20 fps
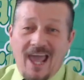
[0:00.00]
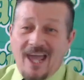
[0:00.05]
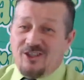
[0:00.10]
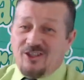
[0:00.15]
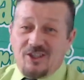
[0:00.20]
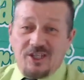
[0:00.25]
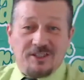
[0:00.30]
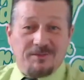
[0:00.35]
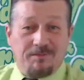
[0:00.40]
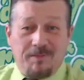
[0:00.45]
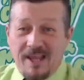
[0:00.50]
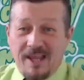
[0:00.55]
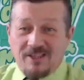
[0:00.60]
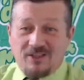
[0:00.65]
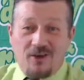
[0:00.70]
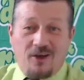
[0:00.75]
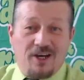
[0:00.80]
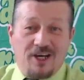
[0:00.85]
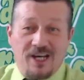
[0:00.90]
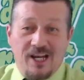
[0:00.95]
and it's just based
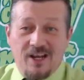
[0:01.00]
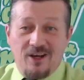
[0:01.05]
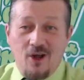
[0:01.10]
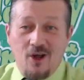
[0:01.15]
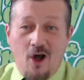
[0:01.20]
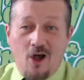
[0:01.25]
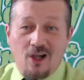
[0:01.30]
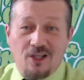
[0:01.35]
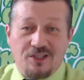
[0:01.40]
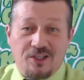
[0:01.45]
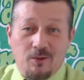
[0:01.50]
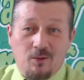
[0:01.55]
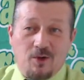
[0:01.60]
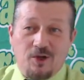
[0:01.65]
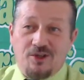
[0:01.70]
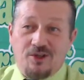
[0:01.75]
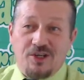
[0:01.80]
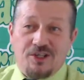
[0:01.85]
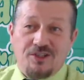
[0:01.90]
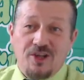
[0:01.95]
on an ideology where
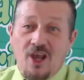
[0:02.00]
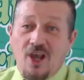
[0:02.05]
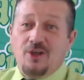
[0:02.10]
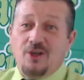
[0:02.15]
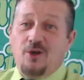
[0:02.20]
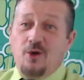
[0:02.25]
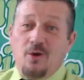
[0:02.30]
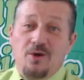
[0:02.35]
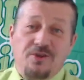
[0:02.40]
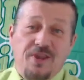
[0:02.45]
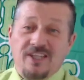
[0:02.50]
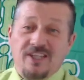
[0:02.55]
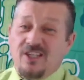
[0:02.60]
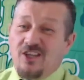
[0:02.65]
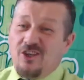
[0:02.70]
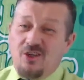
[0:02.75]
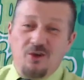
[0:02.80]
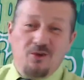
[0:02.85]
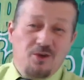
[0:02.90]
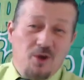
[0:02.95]
you're just doing things that
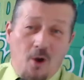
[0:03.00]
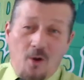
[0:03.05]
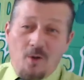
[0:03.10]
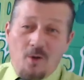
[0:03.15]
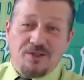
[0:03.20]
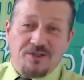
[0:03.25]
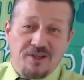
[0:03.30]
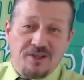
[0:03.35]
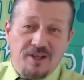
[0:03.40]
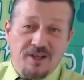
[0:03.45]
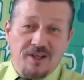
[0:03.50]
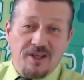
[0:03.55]
is